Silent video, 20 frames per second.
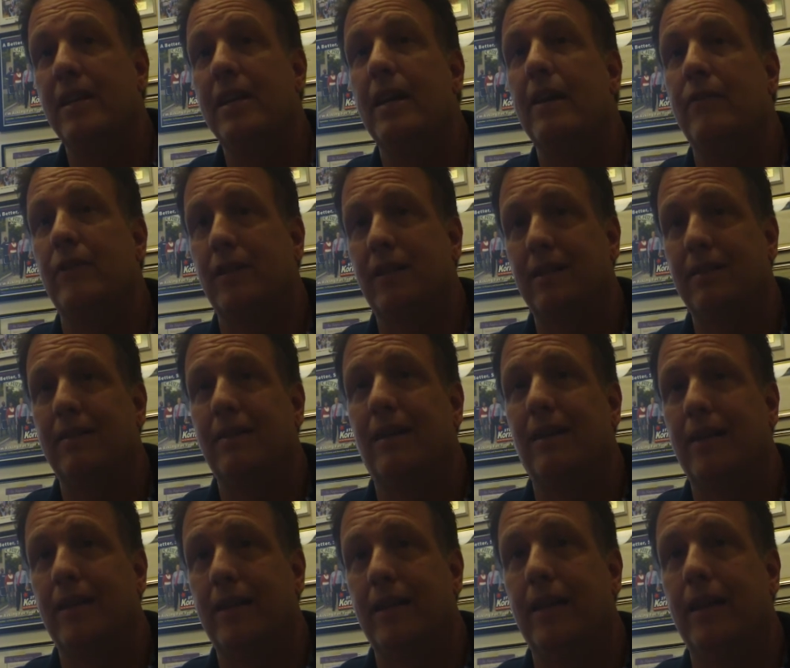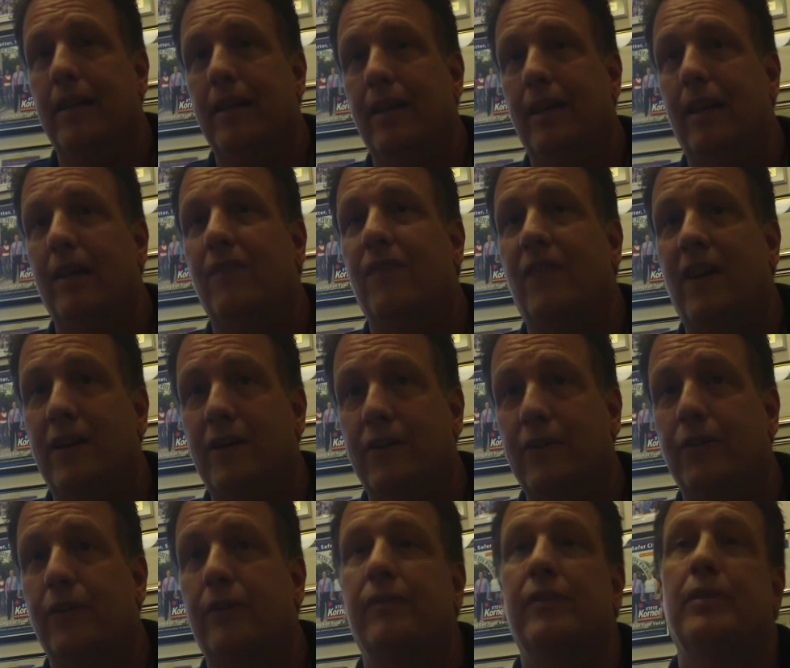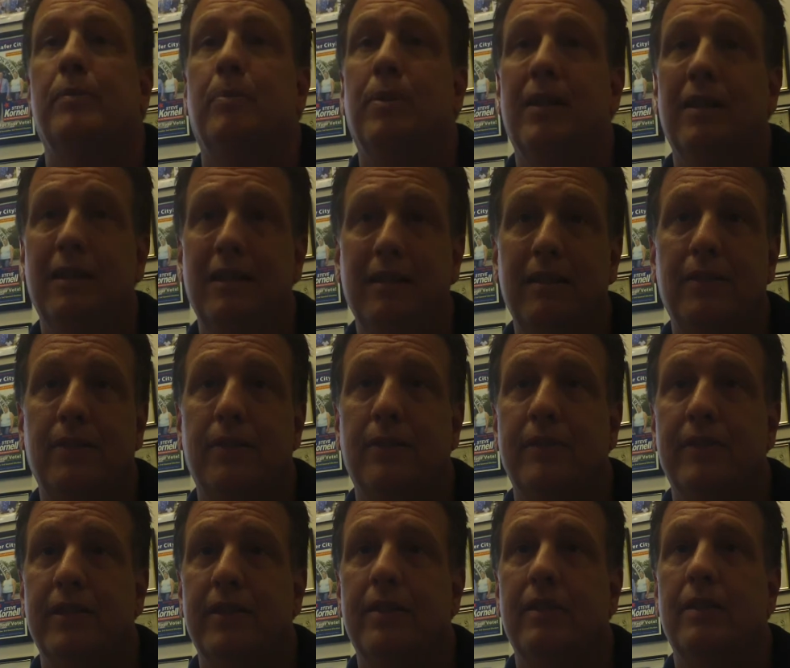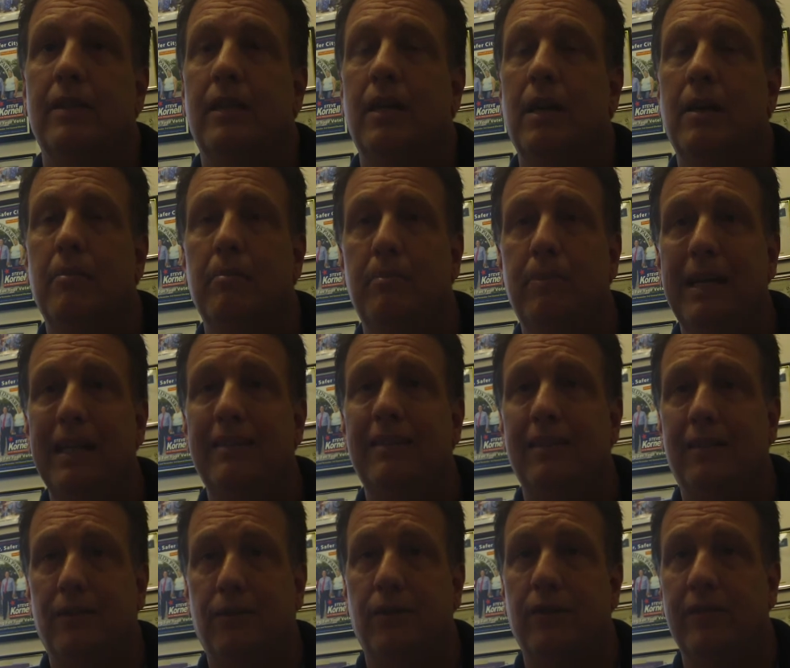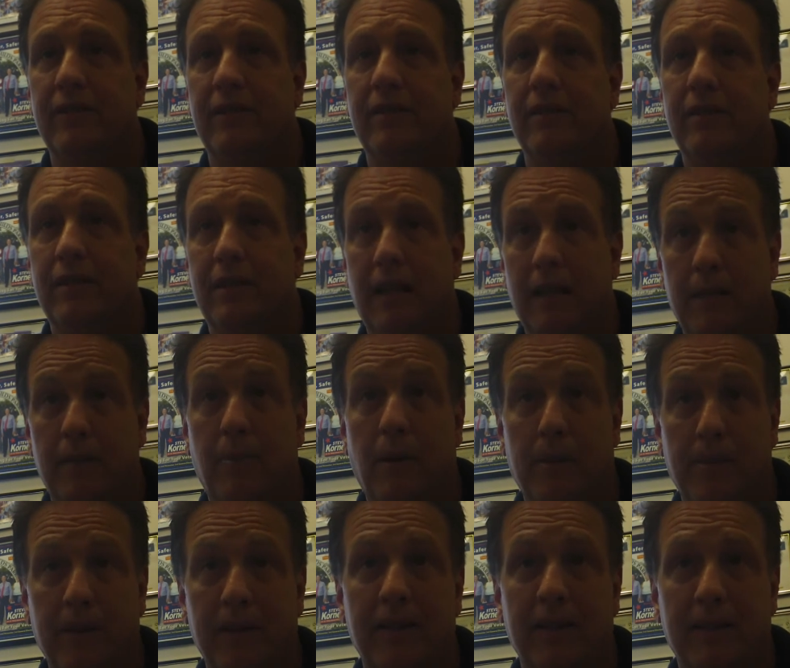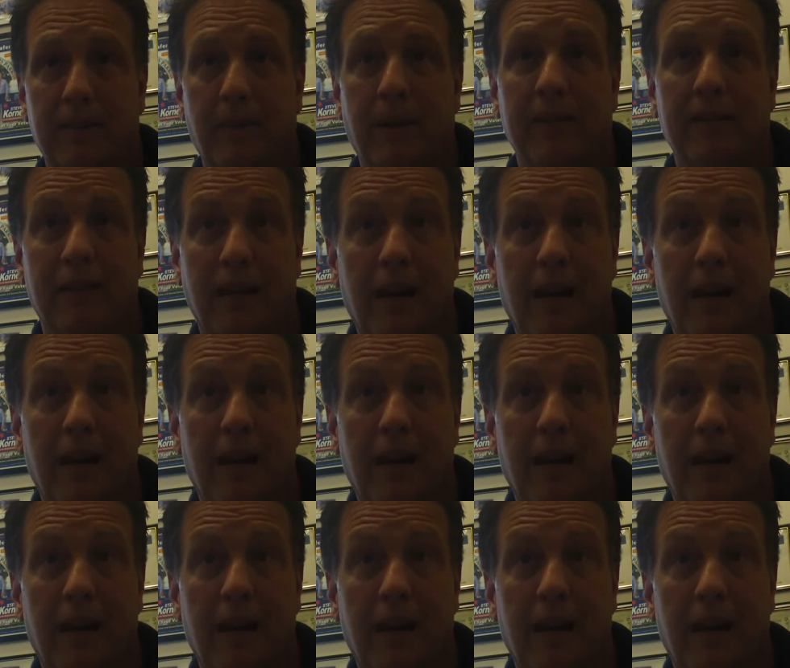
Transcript: never consolidate, like fire service, police service, basic services that the public expects